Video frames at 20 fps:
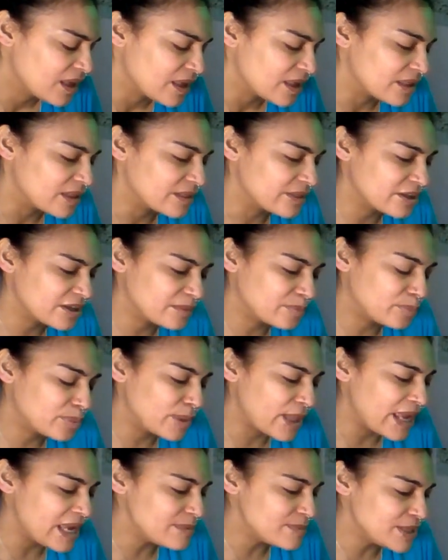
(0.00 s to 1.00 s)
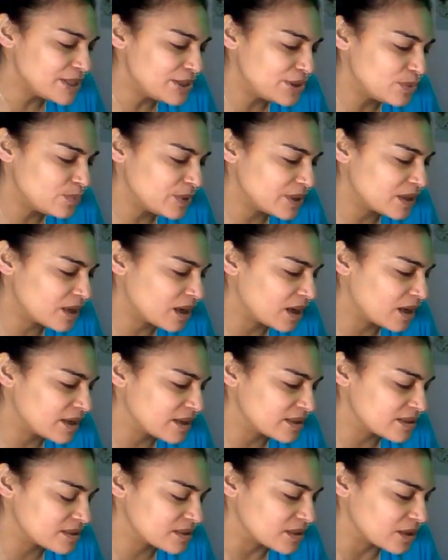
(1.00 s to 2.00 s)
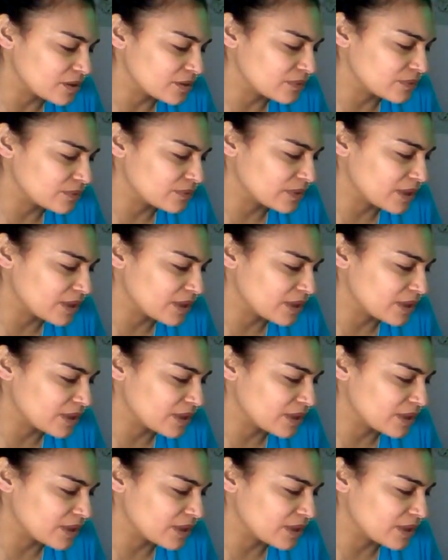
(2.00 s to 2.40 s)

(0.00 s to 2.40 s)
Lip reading: They're blaming you because, I'm